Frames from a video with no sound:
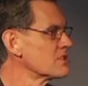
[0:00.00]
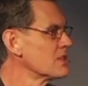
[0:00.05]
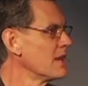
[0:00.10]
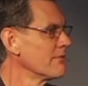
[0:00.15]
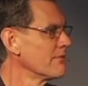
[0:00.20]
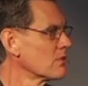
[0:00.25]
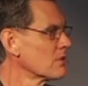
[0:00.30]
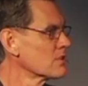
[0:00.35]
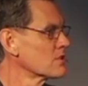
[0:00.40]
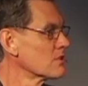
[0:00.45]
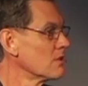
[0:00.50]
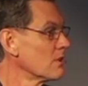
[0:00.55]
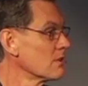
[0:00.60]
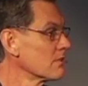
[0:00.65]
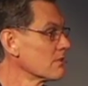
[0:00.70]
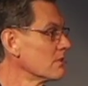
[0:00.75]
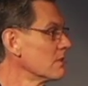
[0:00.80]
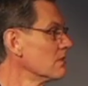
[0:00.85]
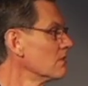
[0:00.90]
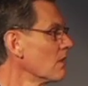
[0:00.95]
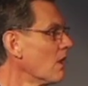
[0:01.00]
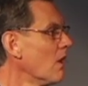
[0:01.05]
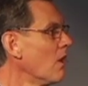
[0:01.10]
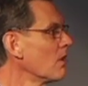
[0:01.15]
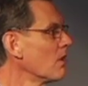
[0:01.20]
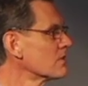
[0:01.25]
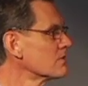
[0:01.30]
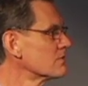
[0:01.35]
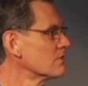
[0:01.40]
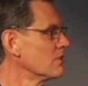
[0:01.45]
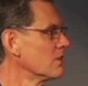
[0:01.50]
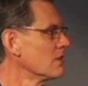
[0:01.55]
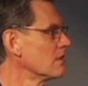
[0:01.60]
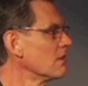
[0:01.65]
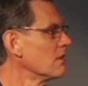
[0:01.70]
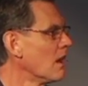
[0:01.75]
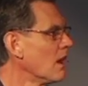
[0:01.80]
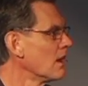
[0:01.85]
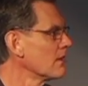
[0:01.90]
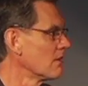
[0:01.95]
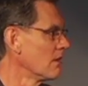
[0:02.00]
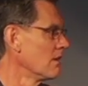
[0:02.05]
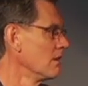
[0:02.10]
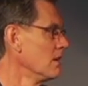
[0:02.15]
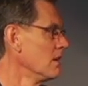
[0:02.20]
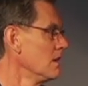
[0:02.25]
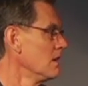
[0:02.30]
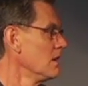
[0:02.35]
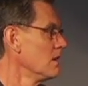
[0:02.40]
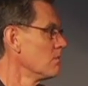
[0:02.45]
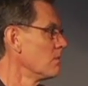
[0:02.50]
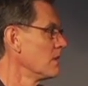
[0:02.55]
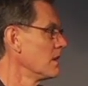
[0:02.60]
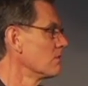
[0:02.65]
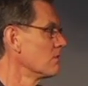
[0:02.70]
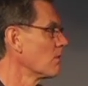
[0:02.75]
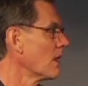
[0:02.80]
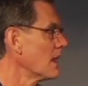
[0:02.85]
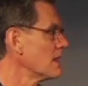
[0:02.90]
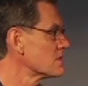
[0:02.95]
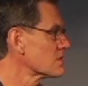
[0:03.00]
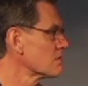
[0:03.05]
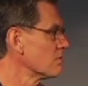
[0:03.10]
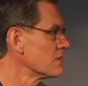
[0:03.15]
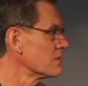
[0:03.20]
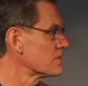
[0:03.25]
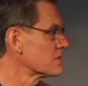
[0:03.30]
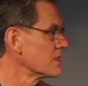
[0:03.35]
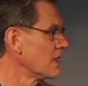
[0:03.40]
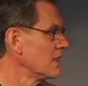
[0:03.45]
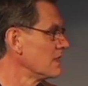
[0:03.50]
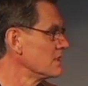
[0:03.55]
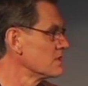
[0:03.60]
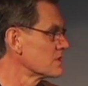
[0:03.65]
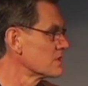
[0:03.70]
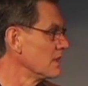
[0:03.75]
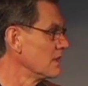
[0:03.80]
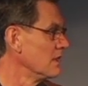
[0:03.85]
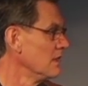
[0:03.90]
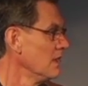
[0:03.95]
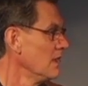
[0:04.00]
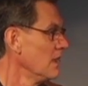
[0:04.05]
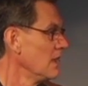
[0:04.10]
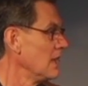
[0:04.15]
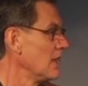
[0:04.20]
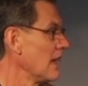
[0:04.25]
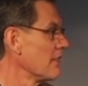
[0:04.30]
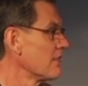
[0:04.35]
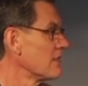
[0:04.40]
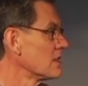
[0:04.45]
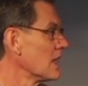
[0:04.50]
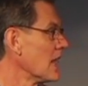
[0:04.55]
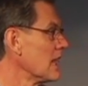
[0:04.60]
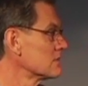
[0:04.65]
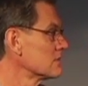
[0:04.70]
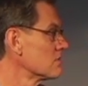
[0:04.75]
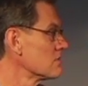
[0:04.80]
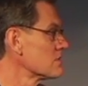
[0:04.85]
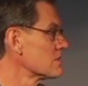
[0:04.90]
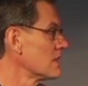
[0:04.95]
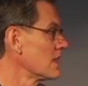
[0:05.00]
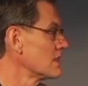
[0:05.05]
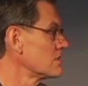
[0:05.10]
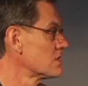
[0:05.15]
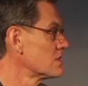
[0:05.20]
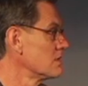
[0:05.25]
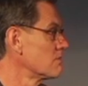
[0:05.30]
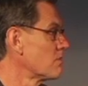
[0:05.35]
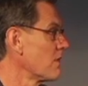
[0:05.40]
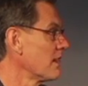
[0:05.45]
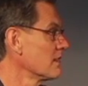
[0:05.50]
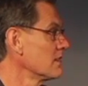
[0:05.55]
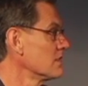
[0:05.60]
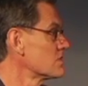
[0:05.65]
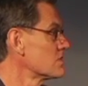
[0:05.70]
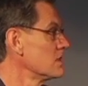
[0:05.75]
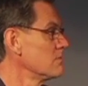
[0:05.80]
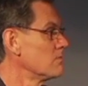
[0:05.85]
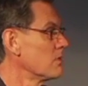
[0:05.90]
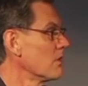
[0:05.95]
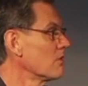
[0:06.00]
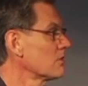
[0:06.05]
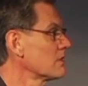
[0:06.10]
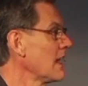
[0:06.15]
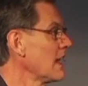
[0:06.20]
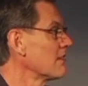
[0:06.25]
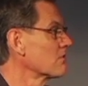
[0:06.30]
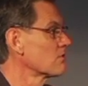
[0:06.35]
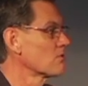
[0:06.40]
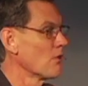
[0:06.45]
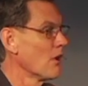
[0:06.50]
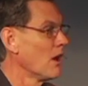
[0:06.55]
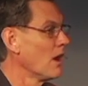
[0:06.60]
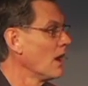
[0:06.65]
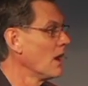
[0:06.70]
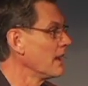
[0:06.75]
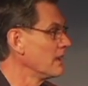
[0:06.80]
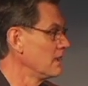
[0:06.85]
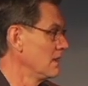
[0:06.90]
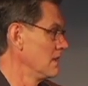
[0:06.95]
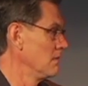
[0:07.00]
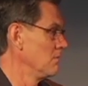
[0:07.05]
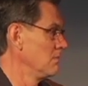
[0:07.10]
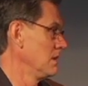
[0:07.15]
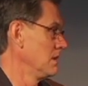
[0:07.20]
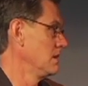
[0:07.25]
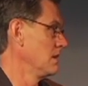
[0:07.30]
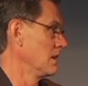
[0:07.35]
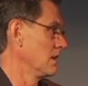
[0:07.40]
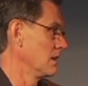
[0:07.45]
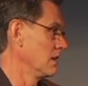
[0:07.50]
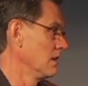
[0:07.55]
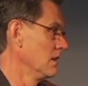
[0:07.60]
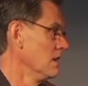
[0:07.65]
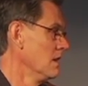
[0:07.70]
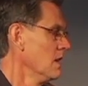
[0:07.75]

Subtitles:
several children, who longed for a daughter, being raised with sons, and now the doctor said she's pregnant, she broke down crying immediately.